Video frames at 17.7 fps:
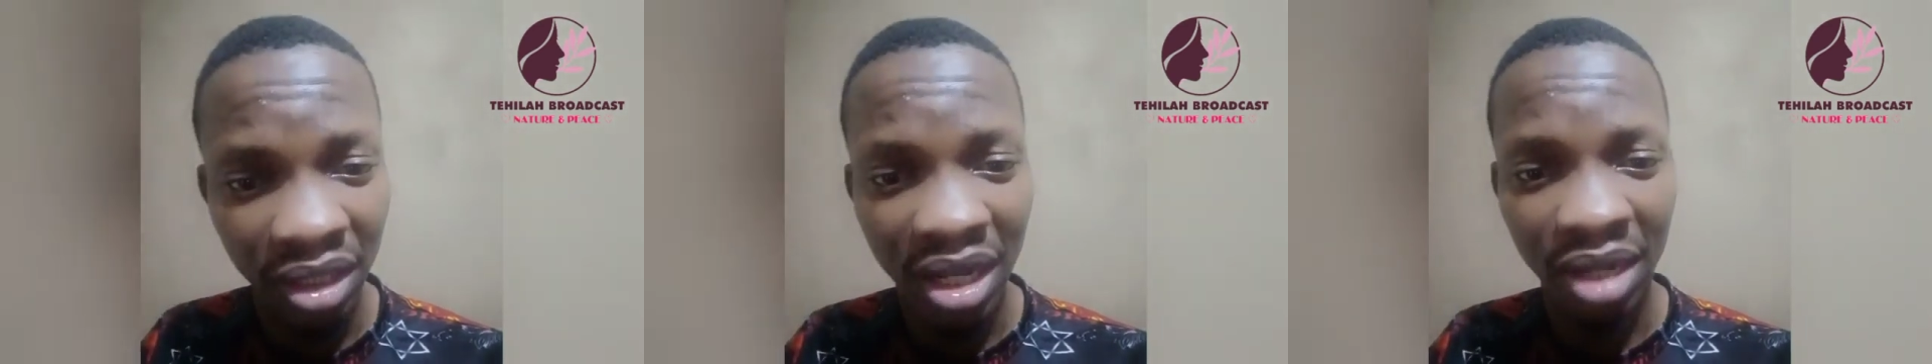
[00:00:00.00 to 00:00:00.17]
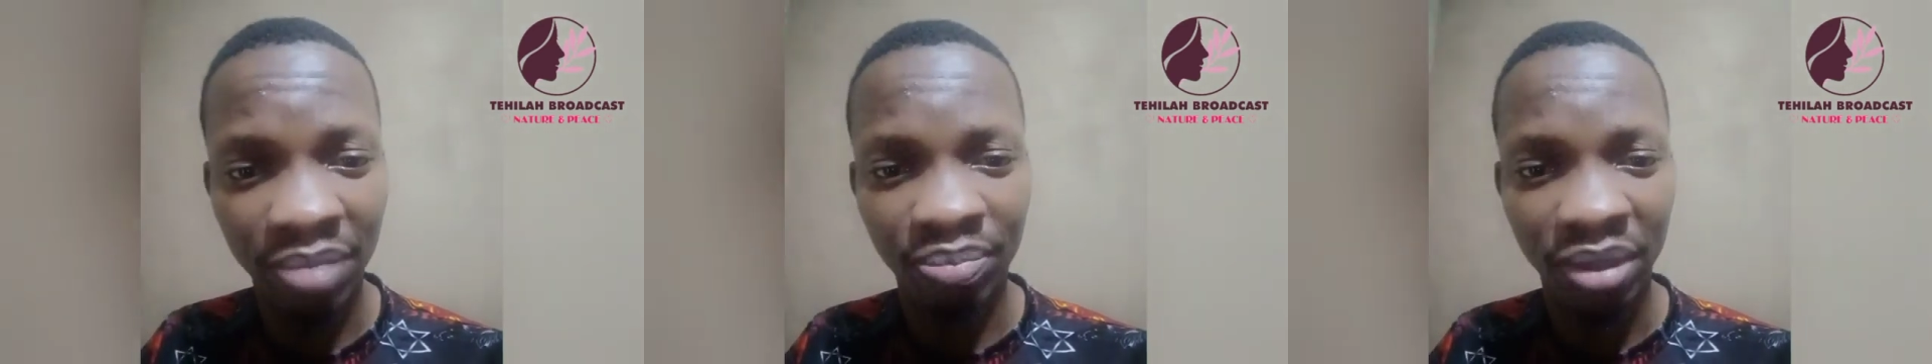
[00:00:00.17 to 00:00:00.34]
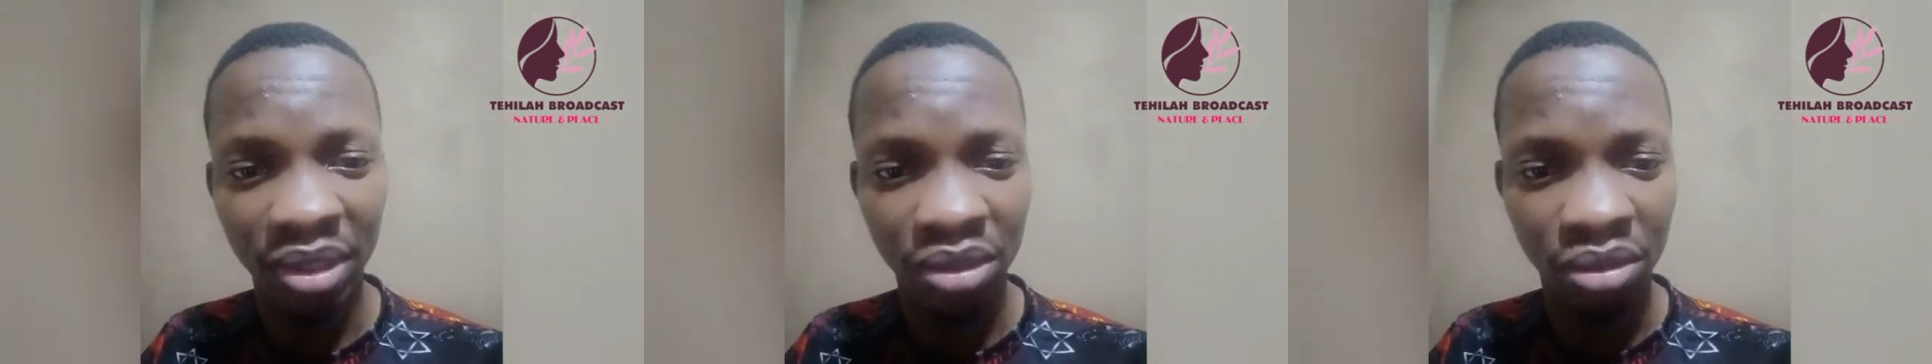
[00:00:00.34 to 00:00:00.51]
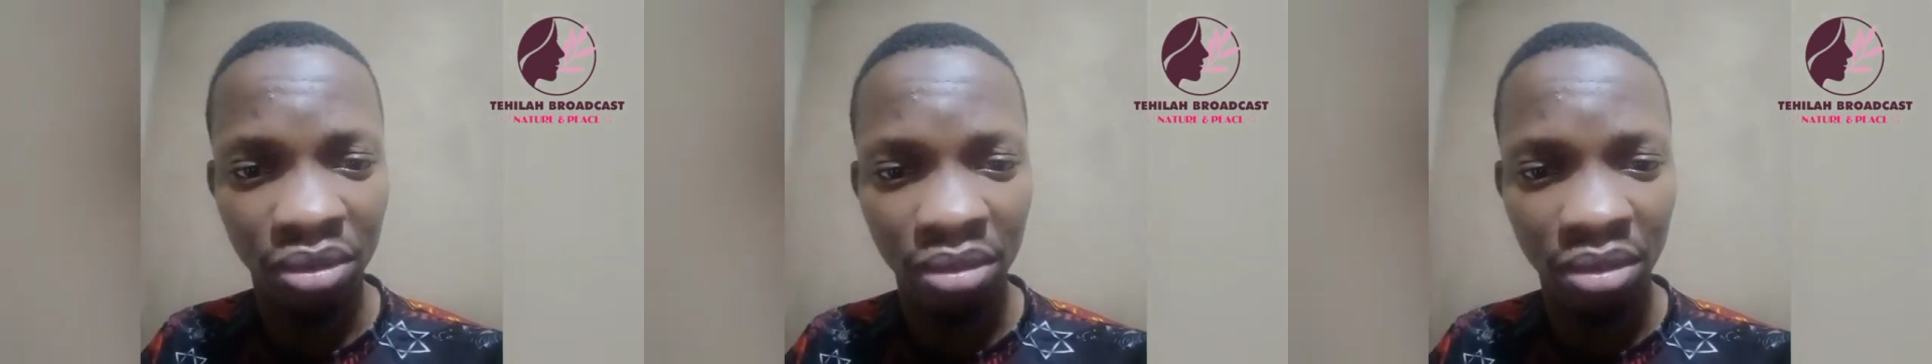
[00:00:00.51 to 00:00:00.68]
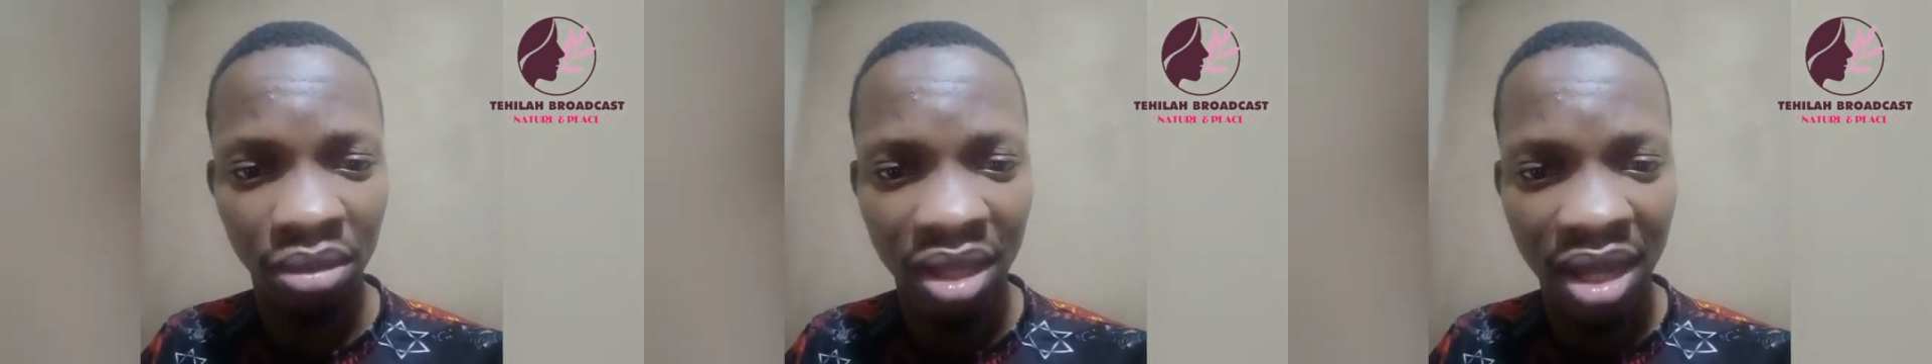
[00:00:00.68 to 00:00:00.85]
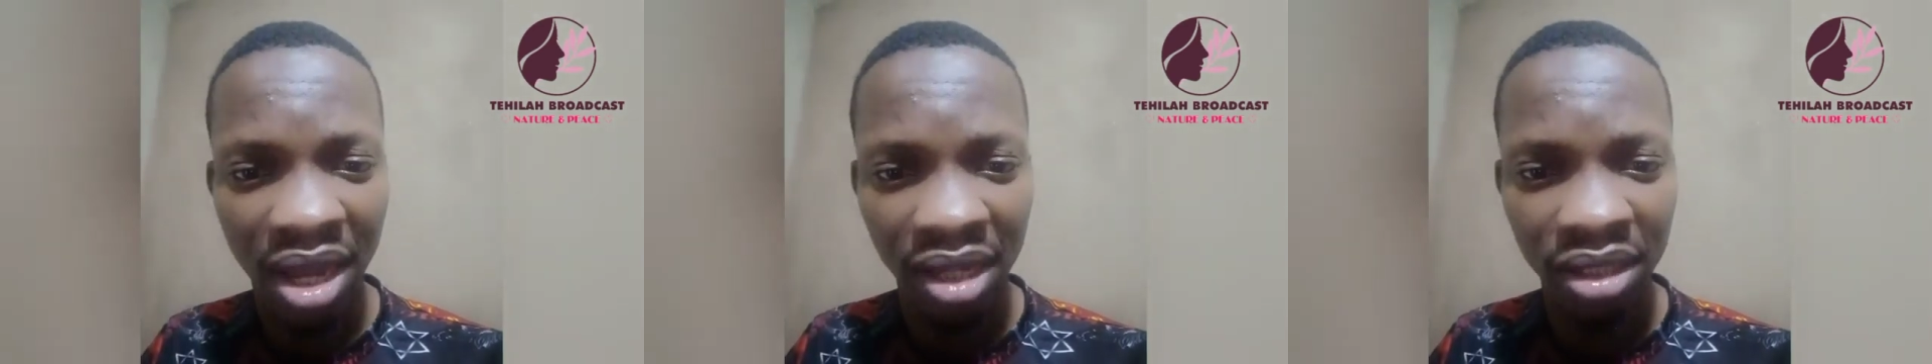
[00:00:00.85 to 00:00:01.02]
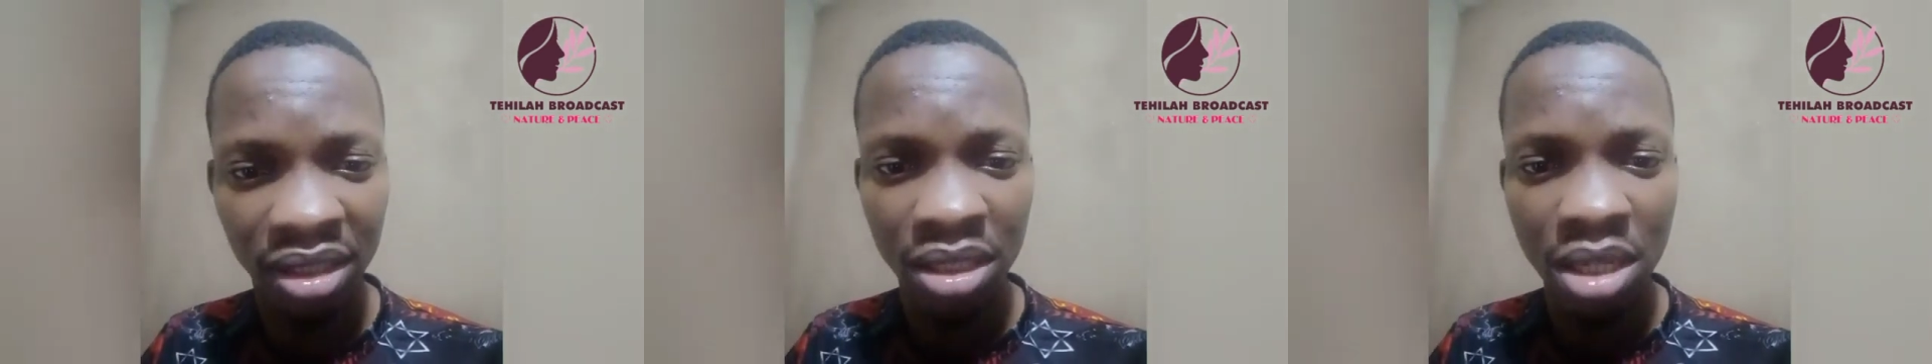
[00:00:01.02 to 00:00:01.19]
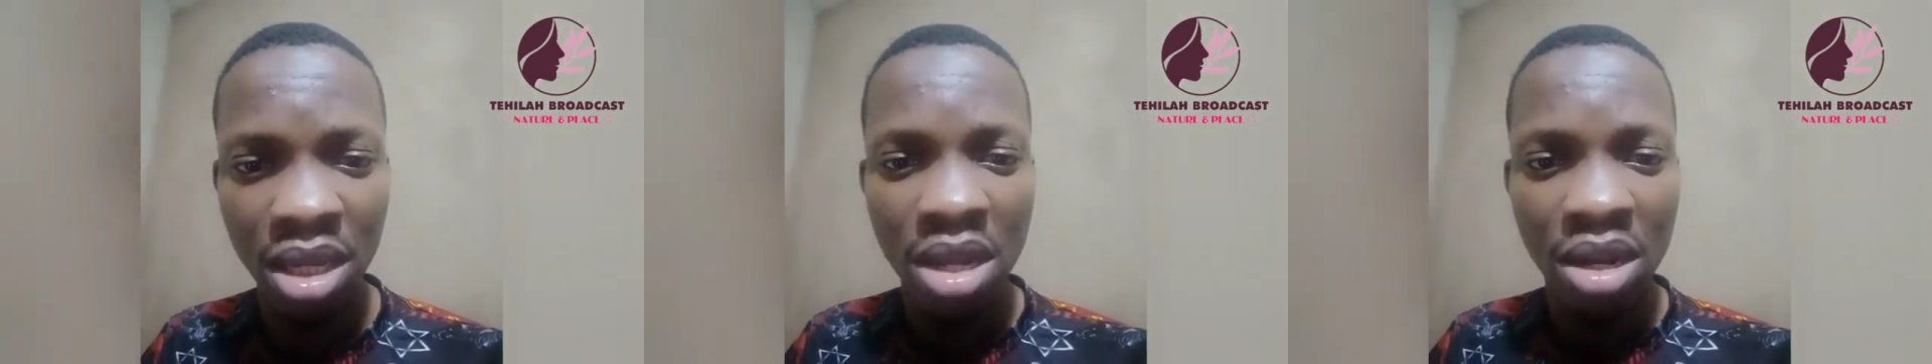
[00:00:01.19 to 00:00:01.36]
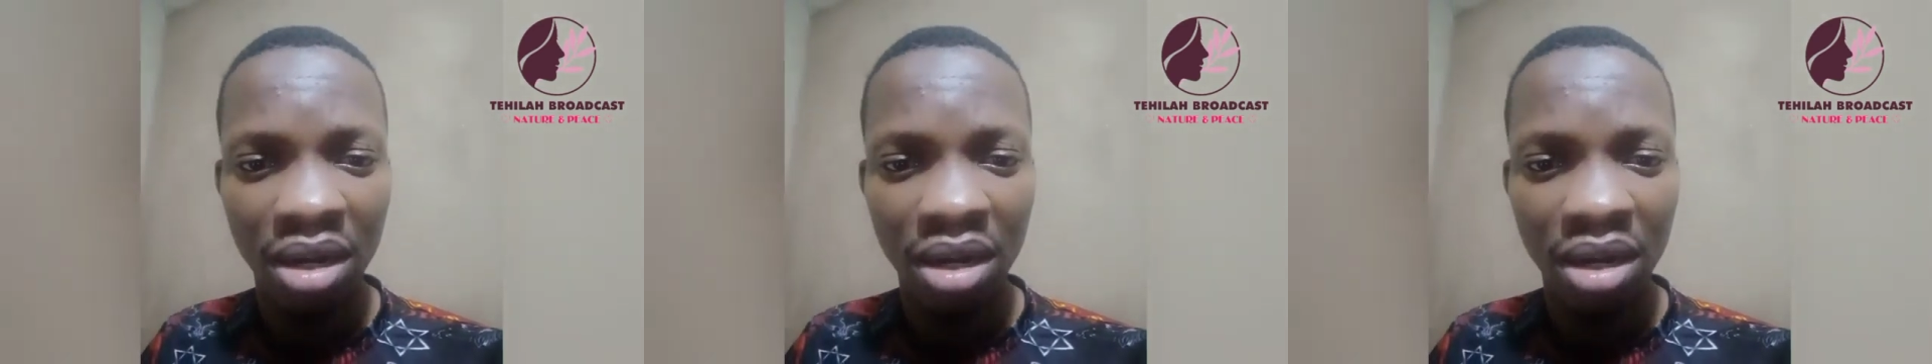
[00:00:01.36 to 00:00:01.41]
that, please do that.